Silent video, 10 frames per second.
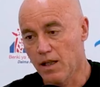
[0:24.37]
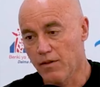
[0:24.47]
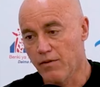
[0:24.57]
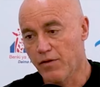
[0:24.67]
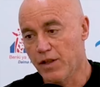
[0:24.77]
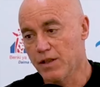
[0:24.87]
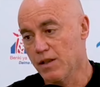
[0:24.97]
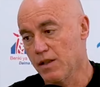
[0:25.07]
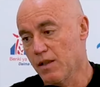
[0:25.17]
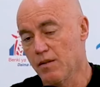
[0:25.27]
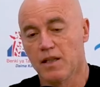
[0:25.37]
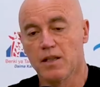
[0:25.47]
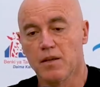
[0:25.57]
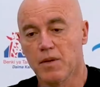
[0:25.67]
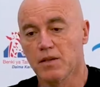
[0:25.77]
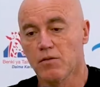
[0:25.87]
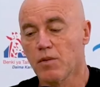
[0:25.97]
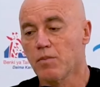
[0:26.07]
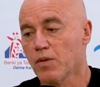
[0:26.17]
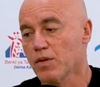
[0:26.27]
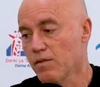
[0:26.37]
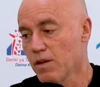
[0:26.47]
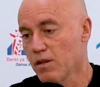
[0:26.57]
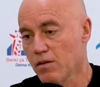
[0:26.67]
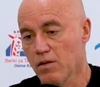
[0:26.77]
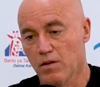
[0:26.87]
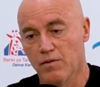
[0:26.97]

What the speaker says: and finish in the best way possible,